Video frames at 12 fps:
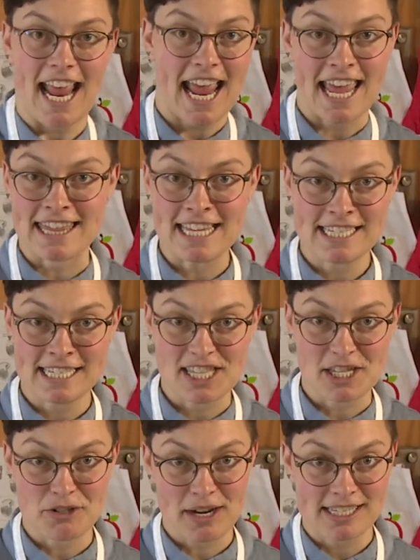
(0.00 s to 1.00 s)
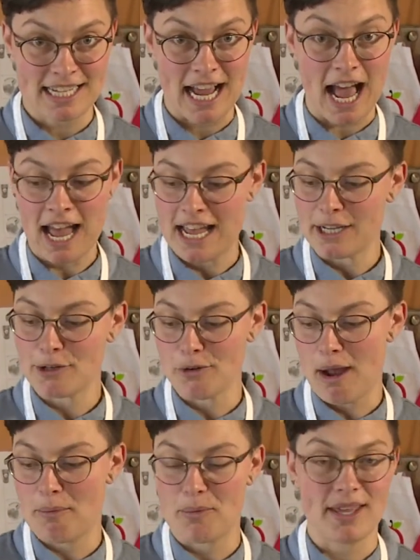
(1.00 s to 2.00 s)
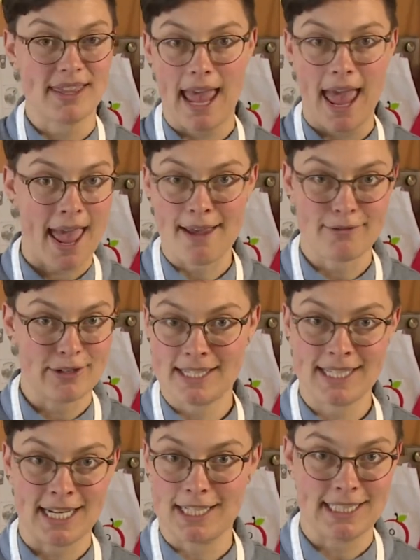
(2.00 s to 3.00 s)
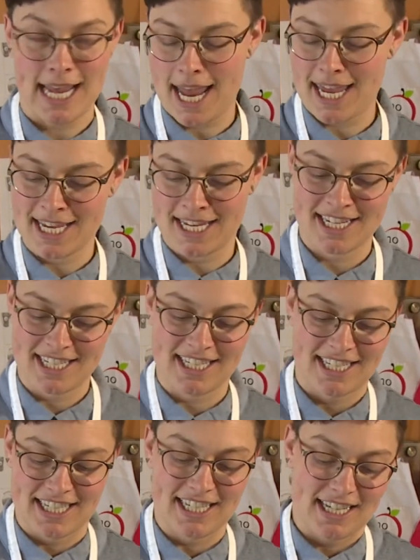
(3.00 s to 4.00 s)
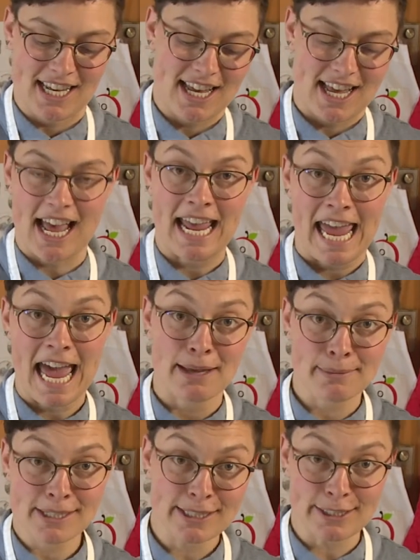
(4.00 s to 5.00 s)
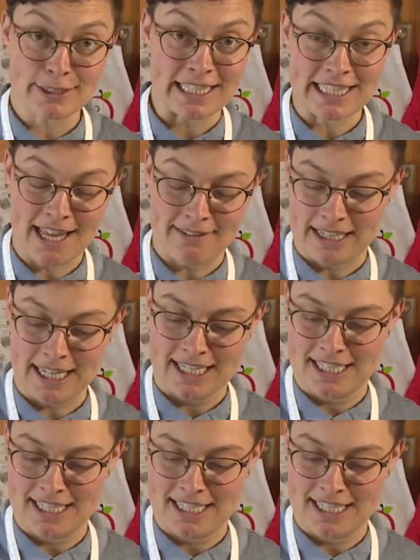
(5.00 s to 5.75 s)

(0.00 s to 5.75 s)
and this is the dressing I grew up with every single day. I absolutely love it.